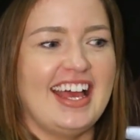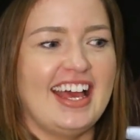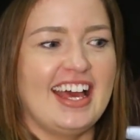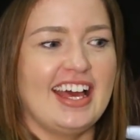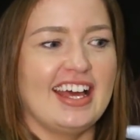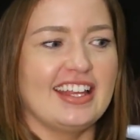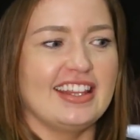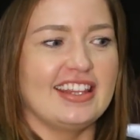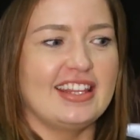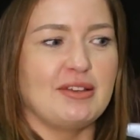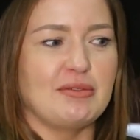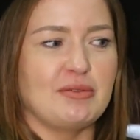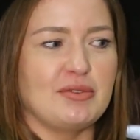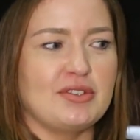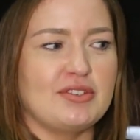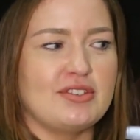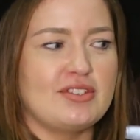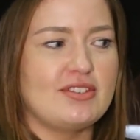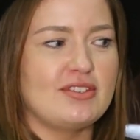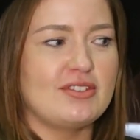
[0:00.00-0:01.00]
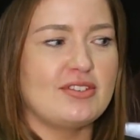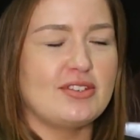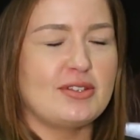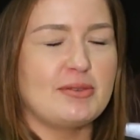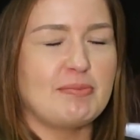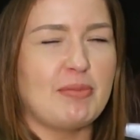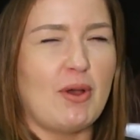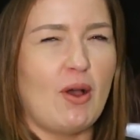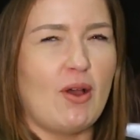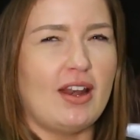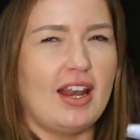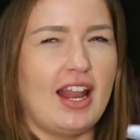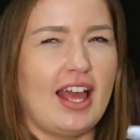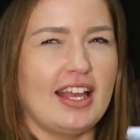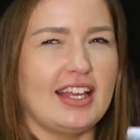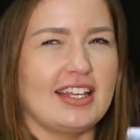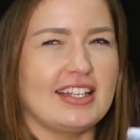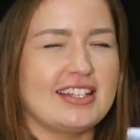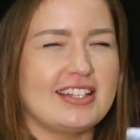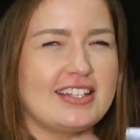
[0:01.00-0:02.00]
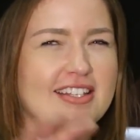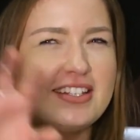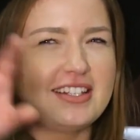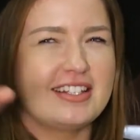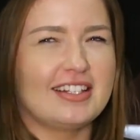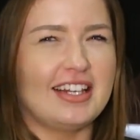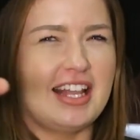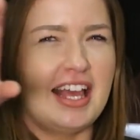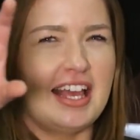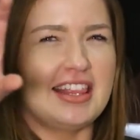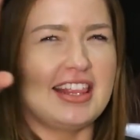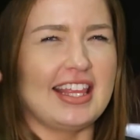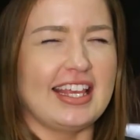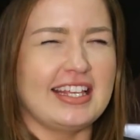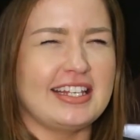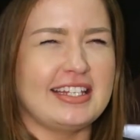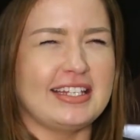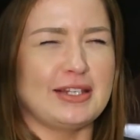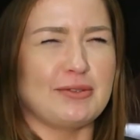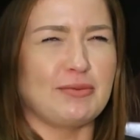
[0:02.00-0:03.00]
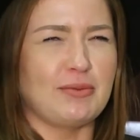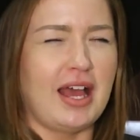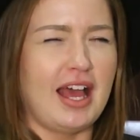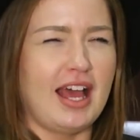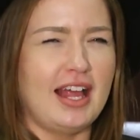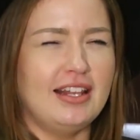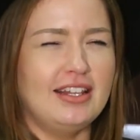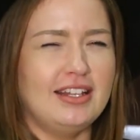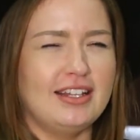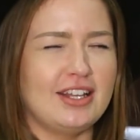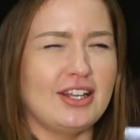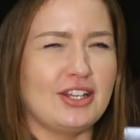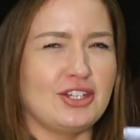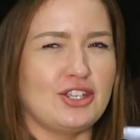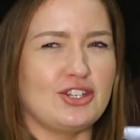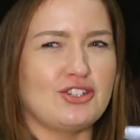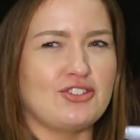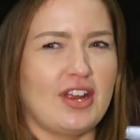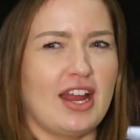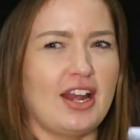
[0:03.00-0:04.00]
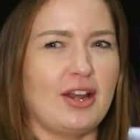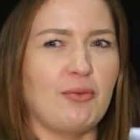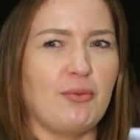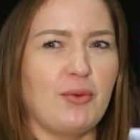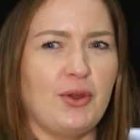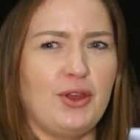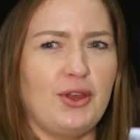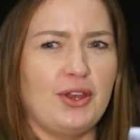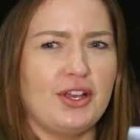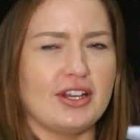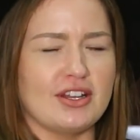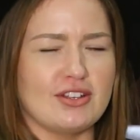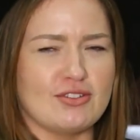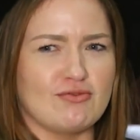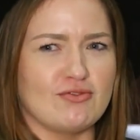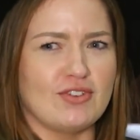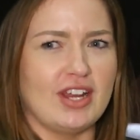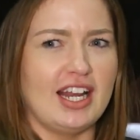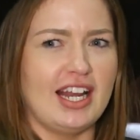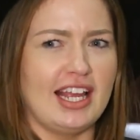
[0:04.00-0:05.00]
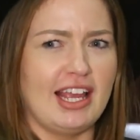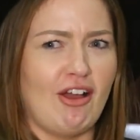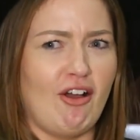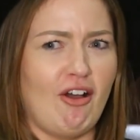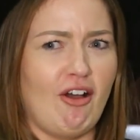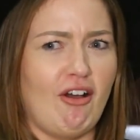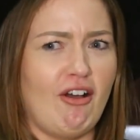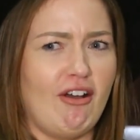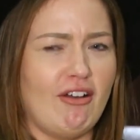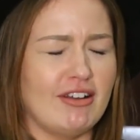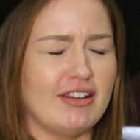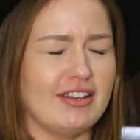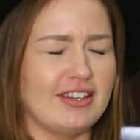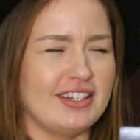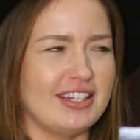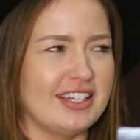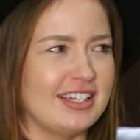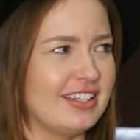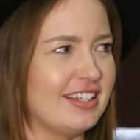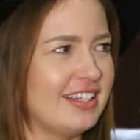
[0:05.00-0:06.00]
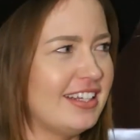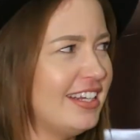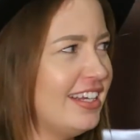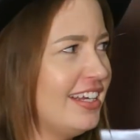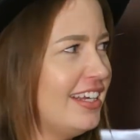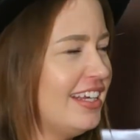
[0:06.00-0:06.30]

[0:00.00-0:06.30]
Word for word: and there was spotlights like this as well, and you're trying to work and it's really hot and you